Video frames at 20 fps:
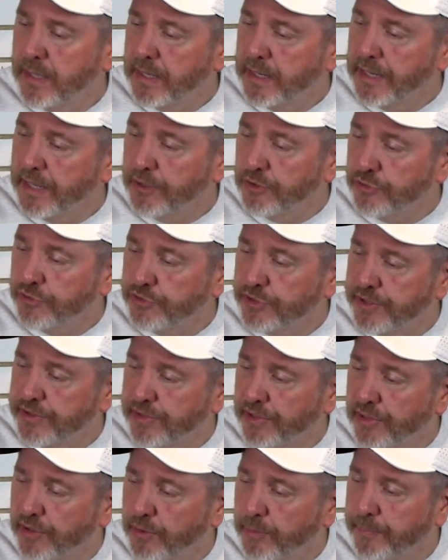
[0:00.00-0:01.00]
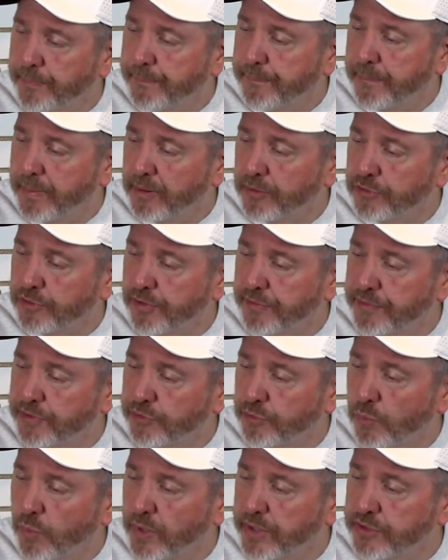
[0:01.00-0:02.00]
Now you see the little parts of
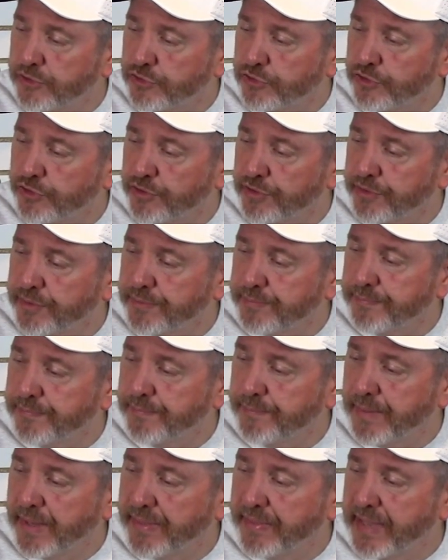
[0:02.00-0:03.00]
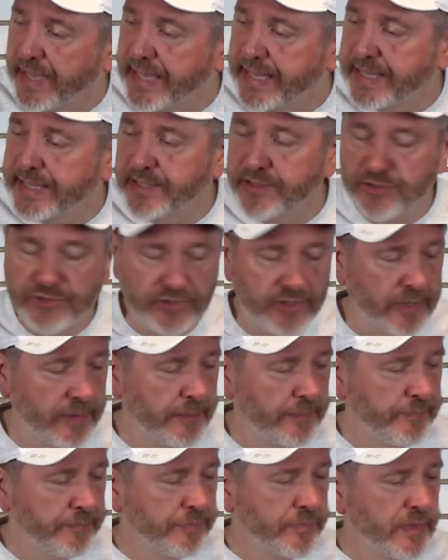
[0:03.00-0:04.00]
his white shirt by the hands.
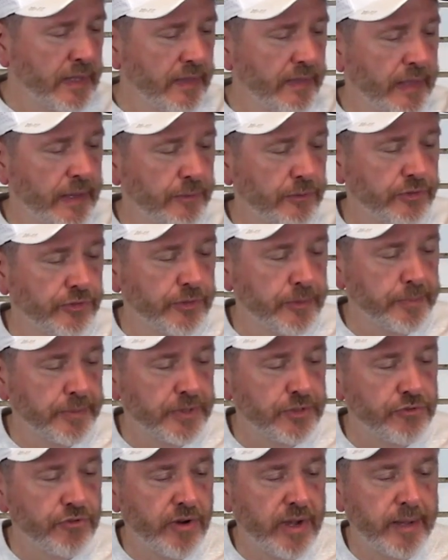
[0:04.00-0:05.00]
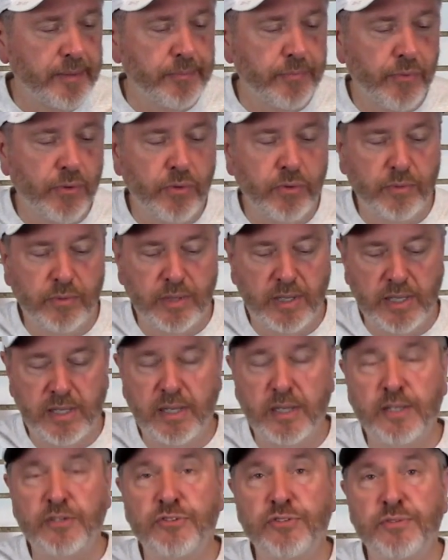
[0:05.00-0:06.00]
That was simply dry brush
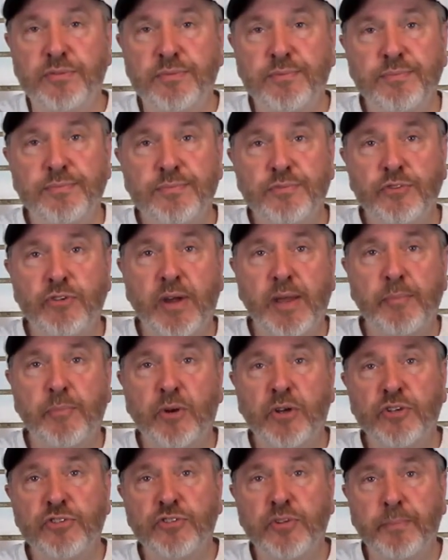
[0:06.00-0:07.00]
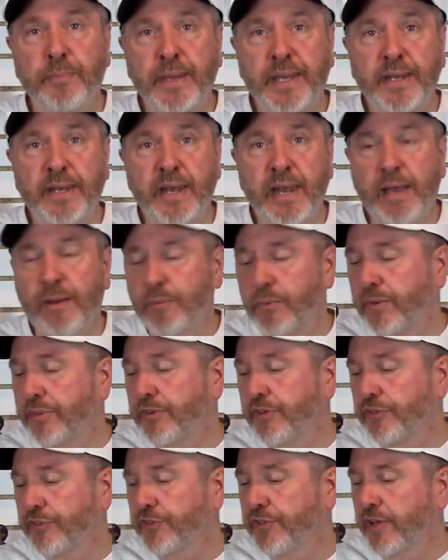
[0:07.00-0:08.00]
and painted on with
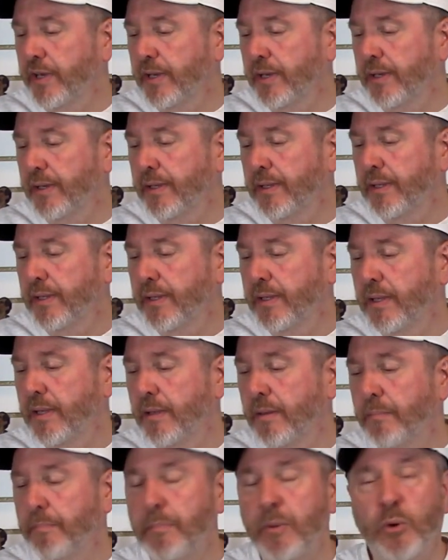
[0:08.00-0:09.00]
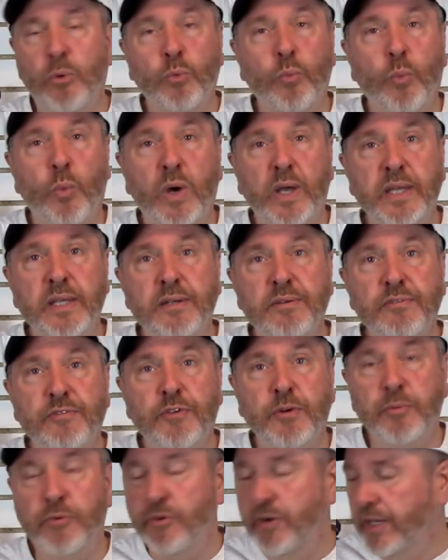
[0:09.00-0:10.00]
this bone white
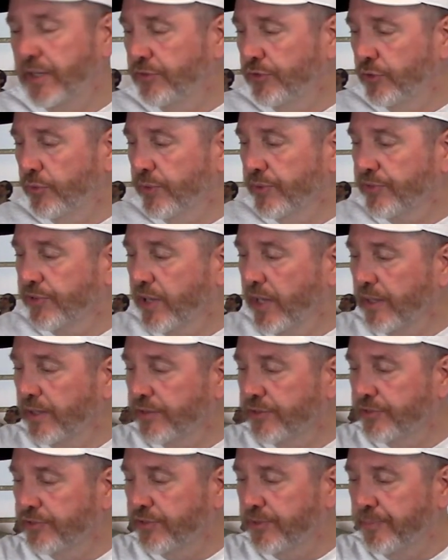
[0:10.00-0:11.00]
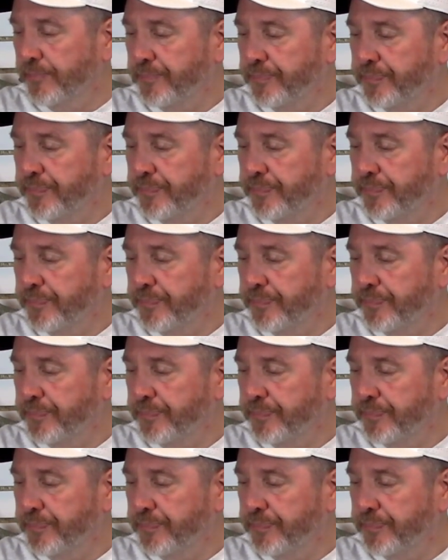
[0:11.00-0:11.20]
from Graduous Colors.